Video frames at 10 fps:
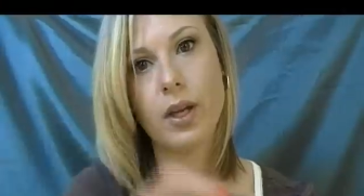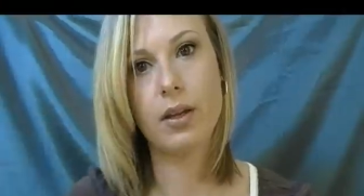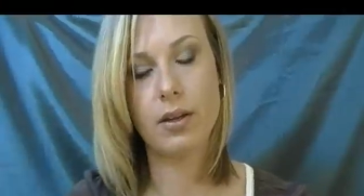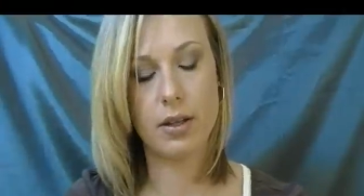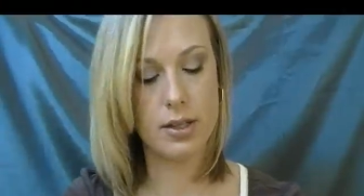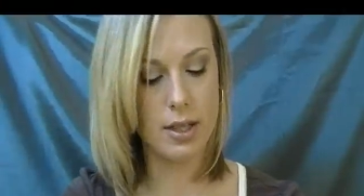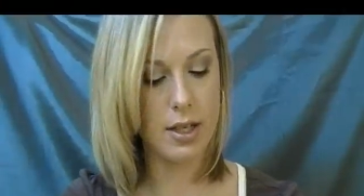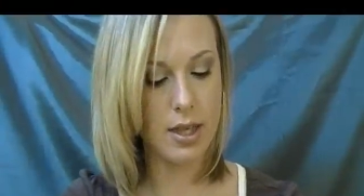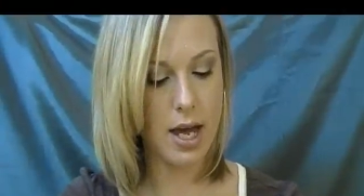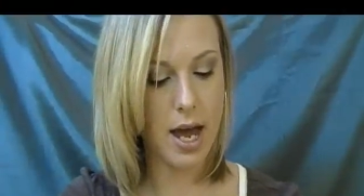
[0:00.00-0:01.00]
It looks
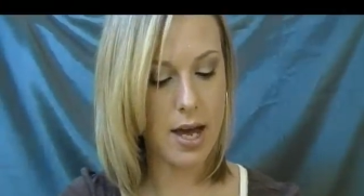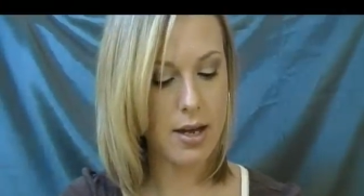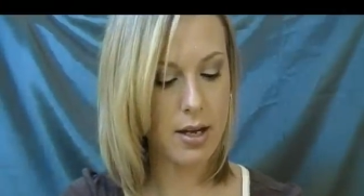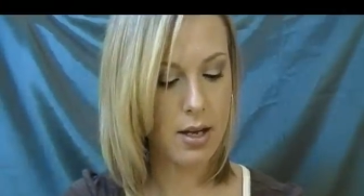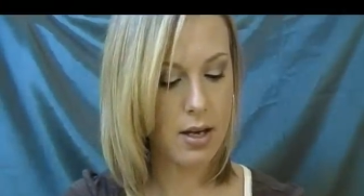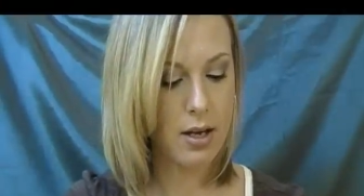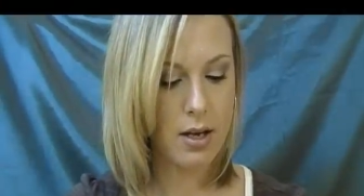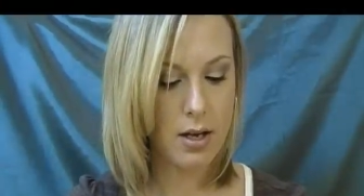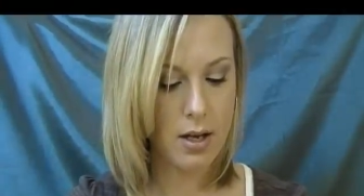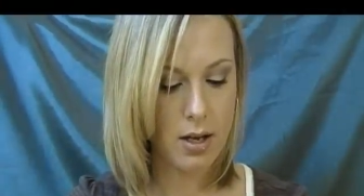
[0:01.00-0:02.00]
like that.
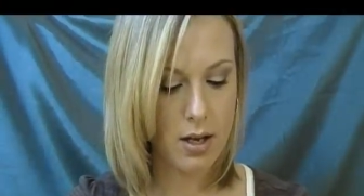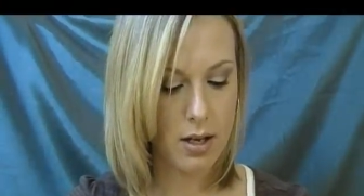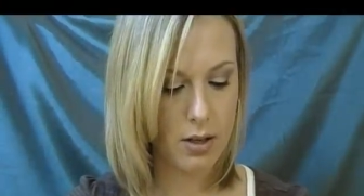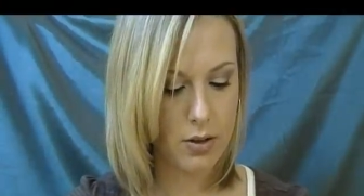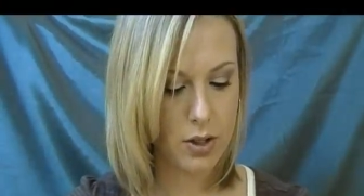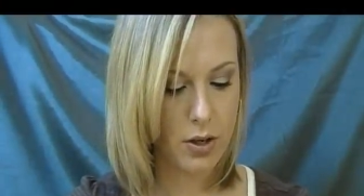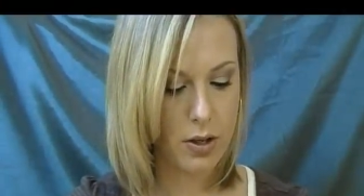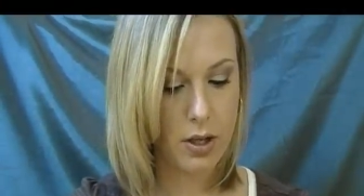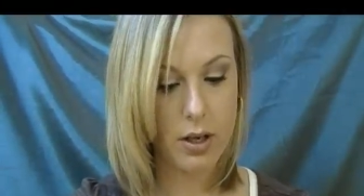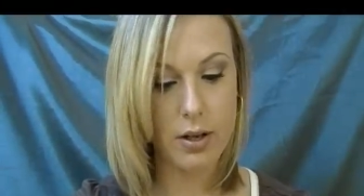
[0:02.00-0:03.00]
And I'll show
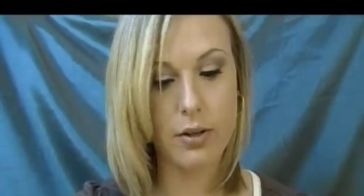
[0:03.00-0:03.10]
you the